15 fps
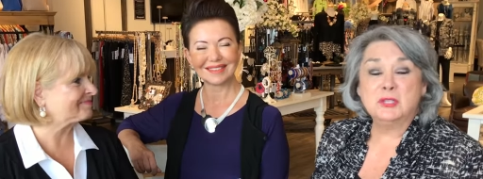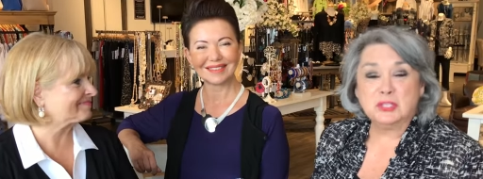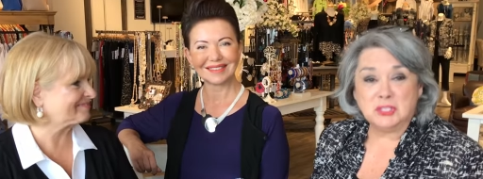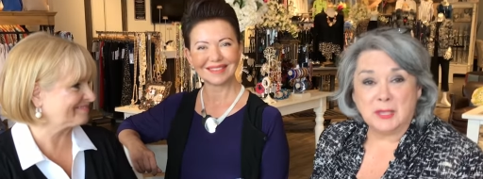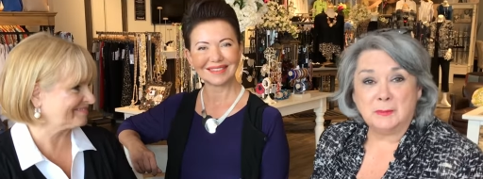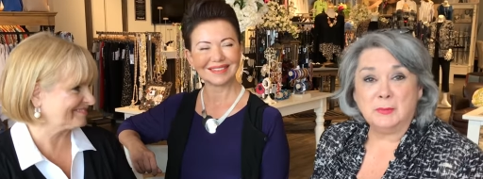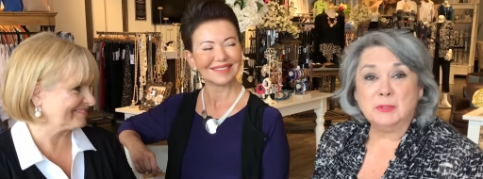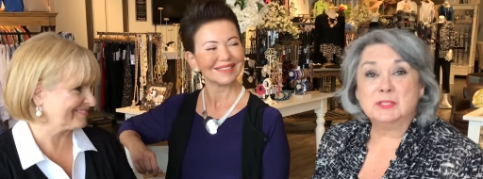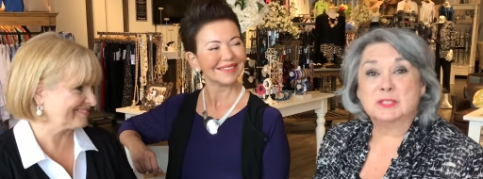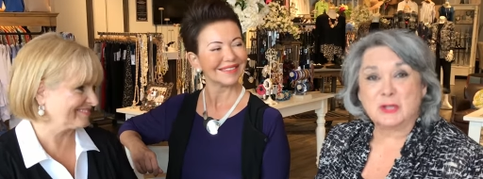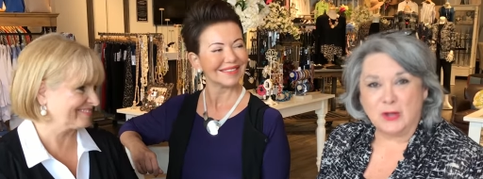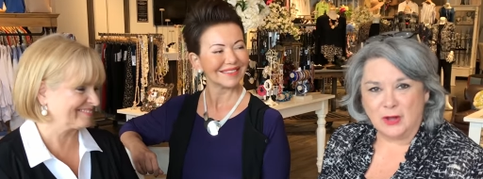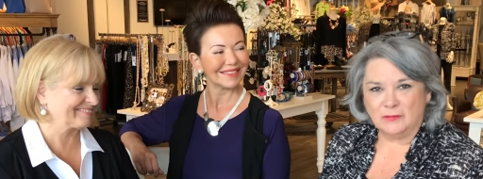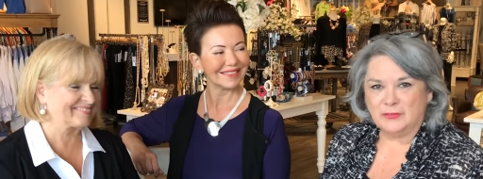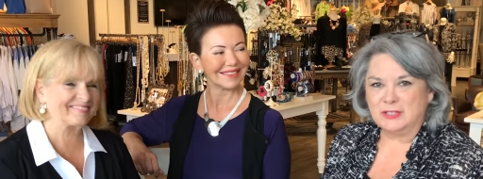Speaker 1: to Shepherd's
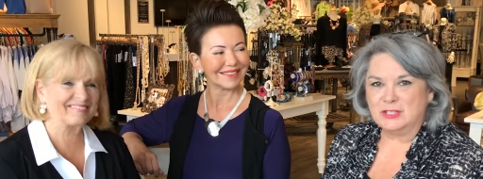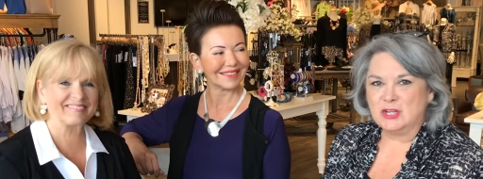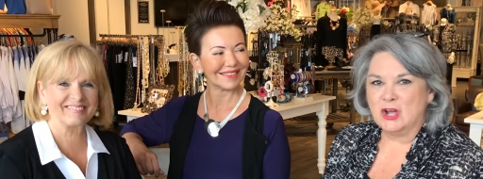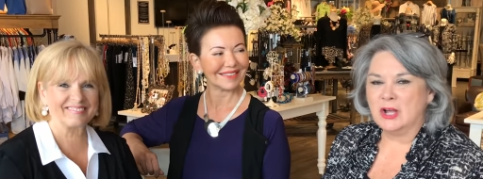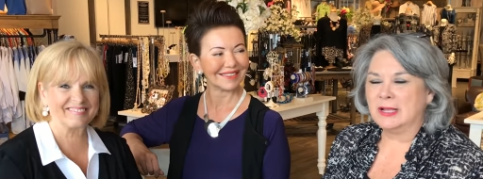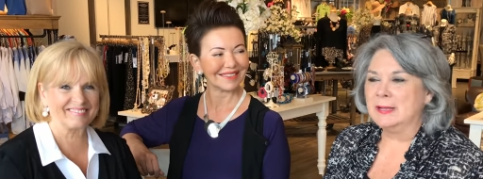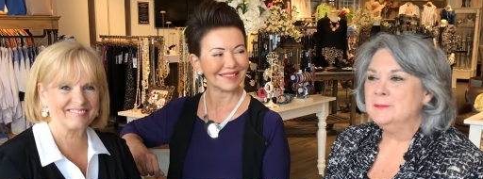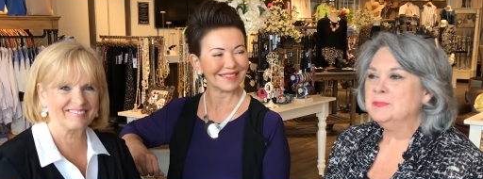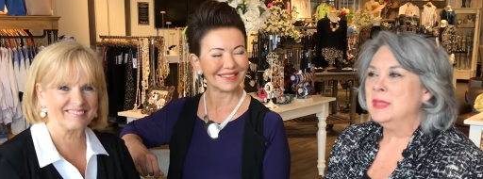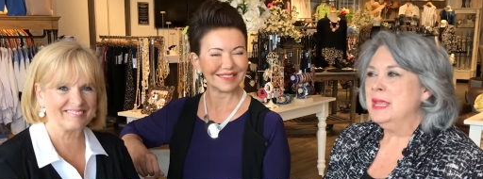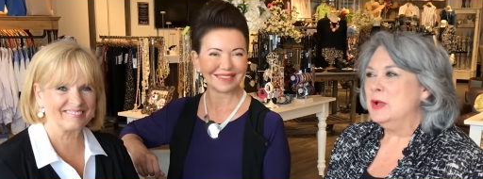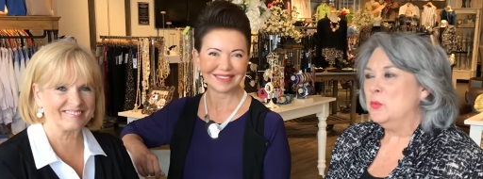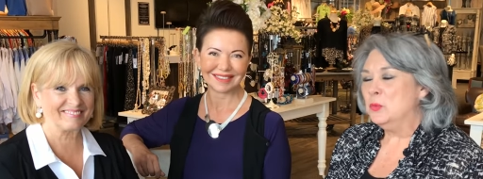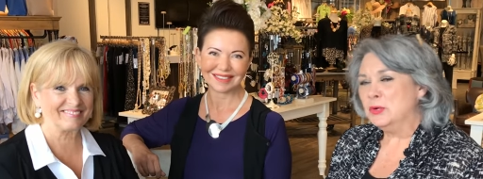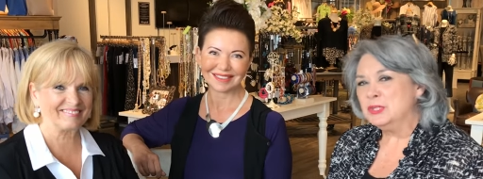Coffee Talk.
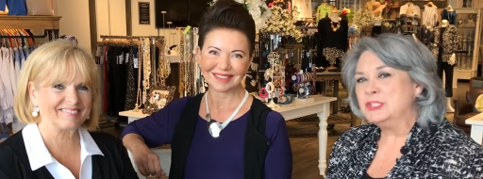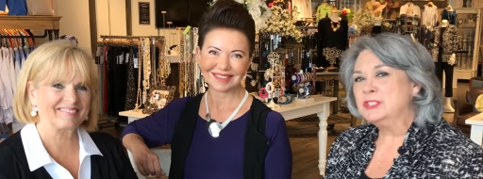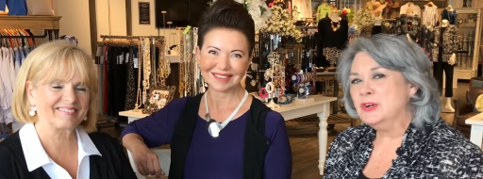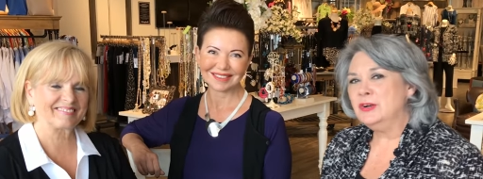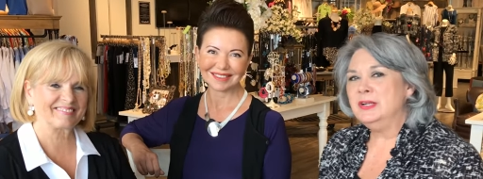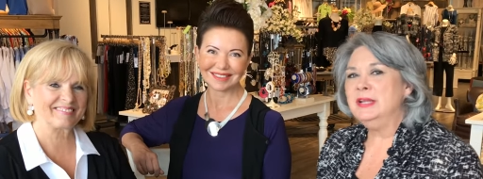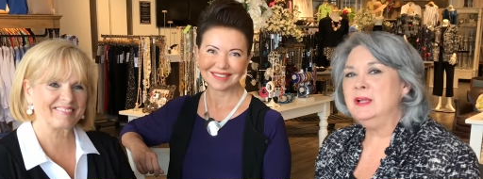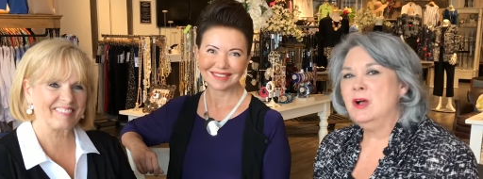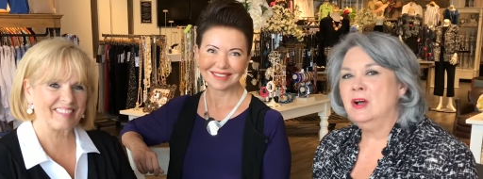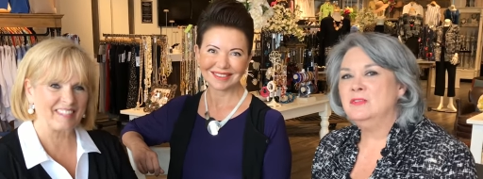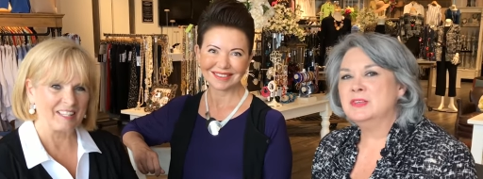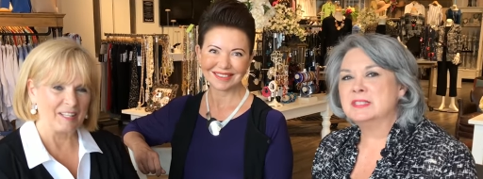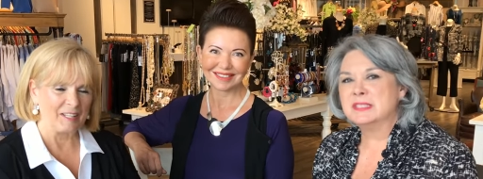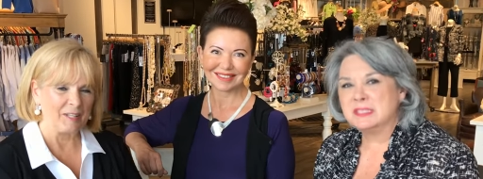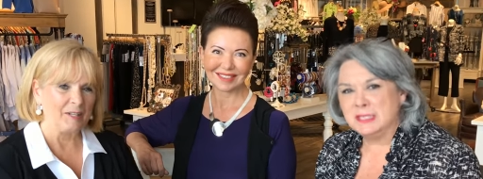We're starting
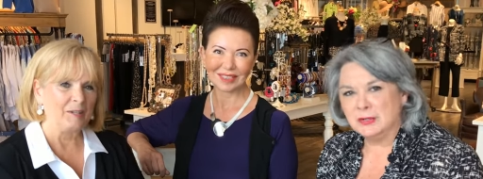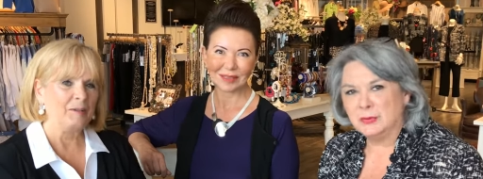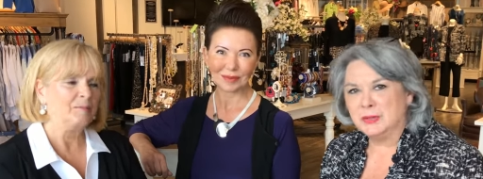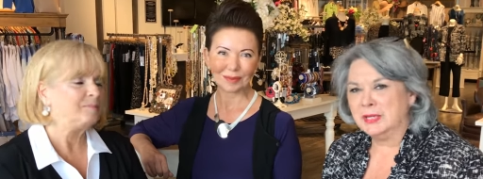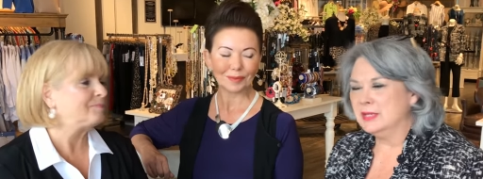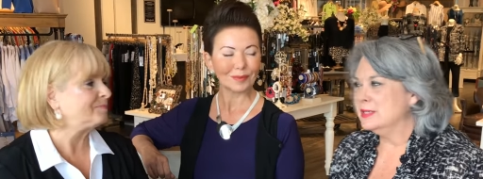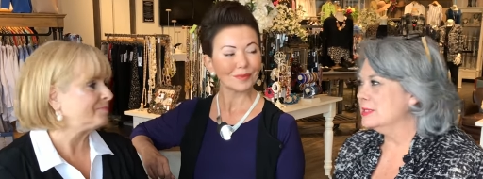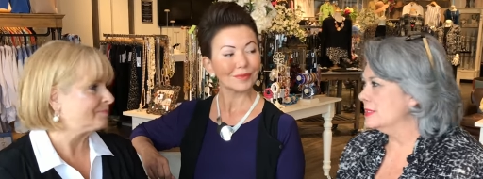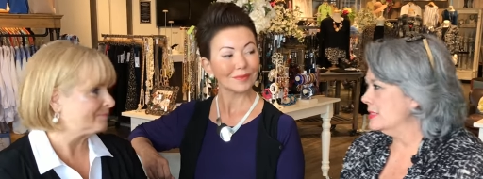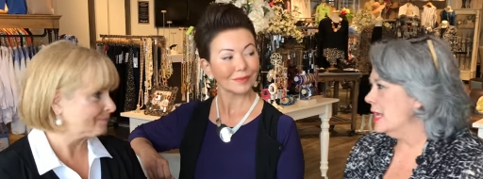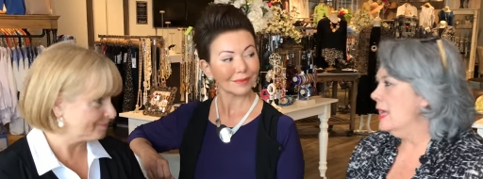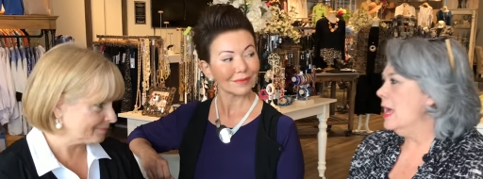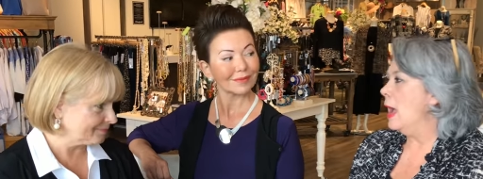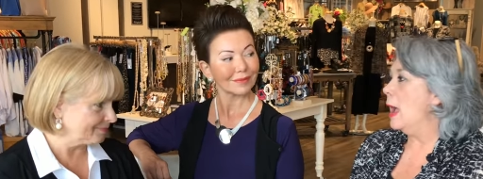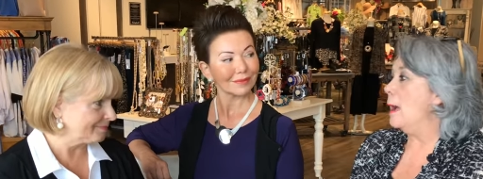off a series
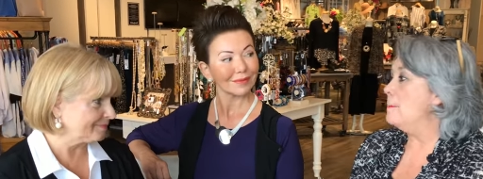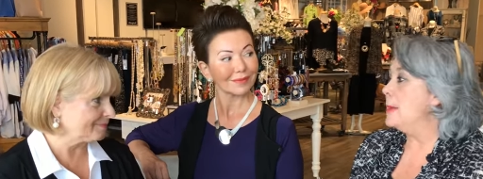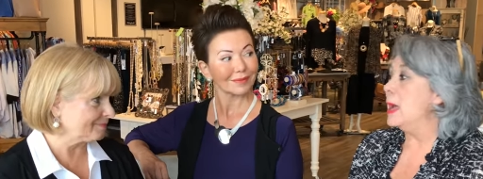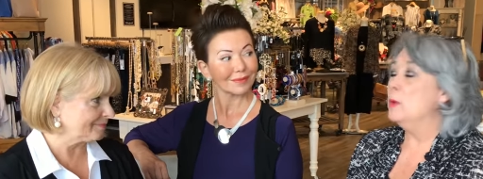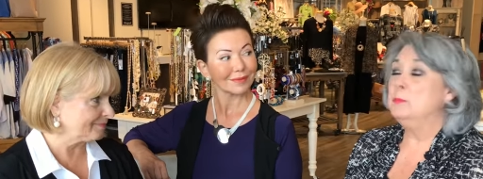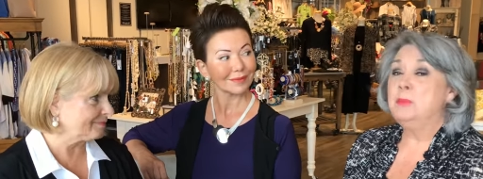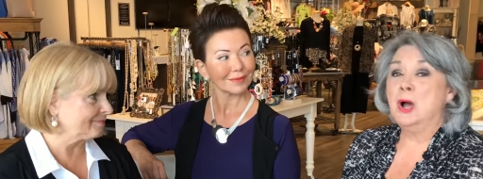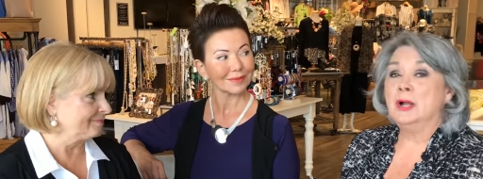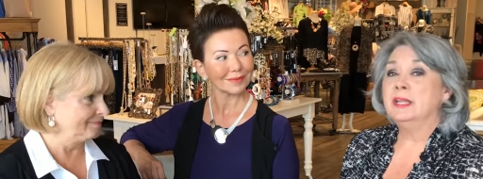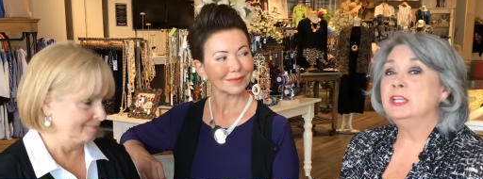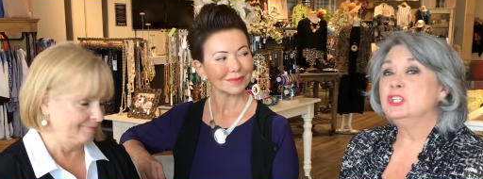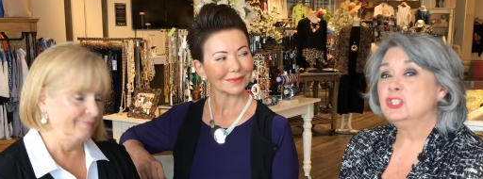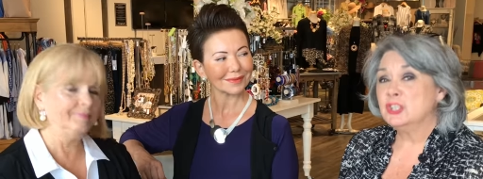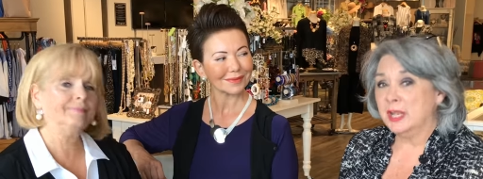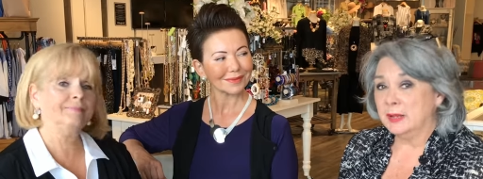about body
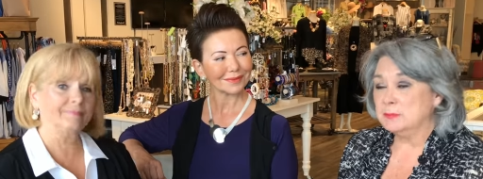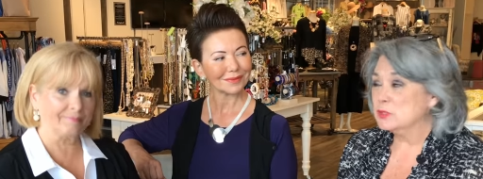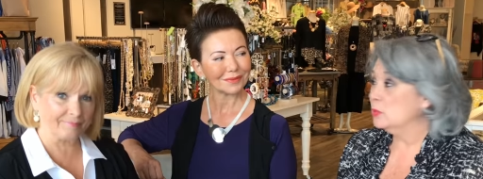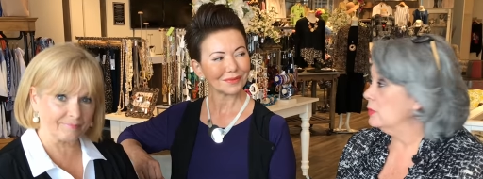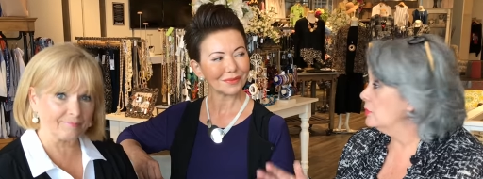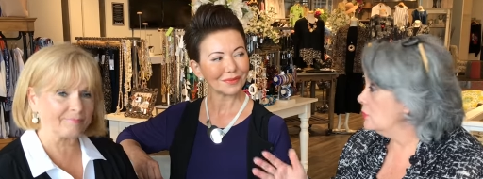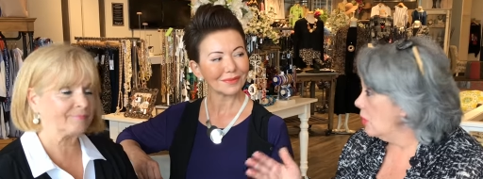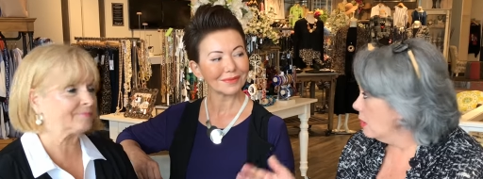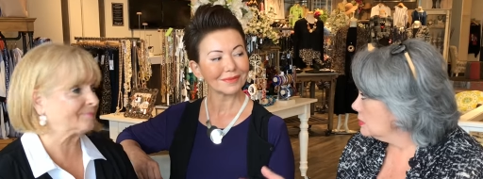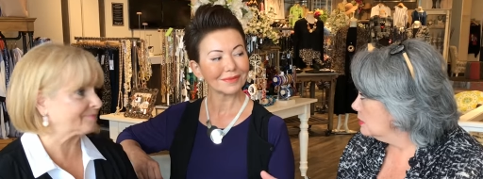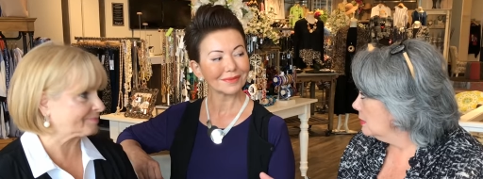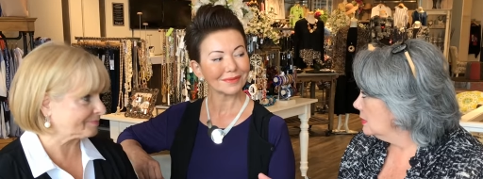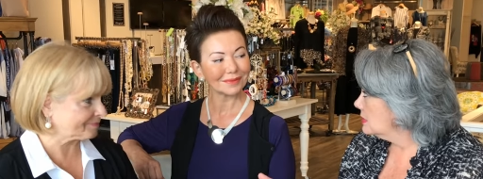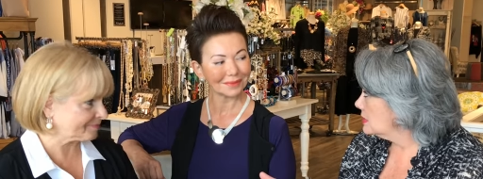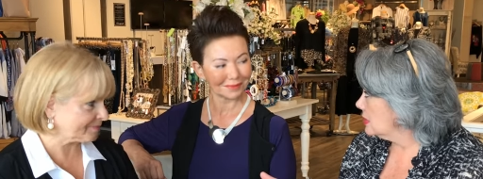shapes. We've talked
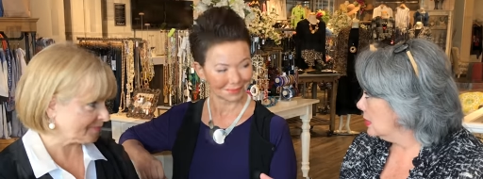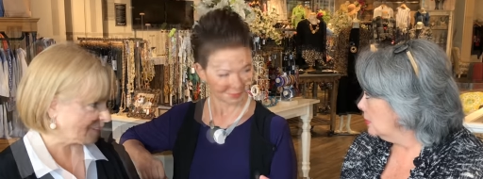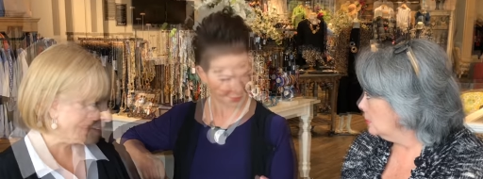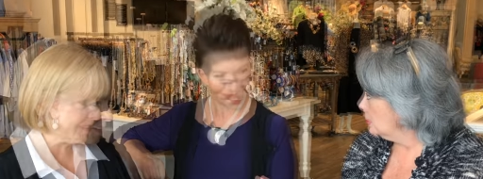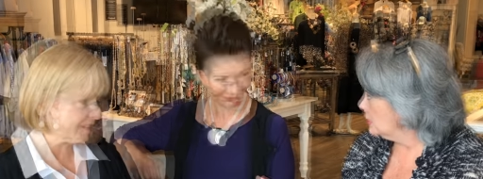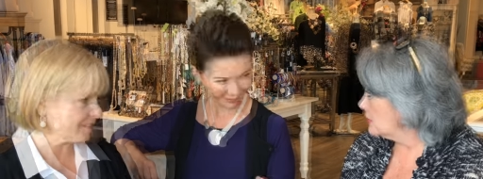about style and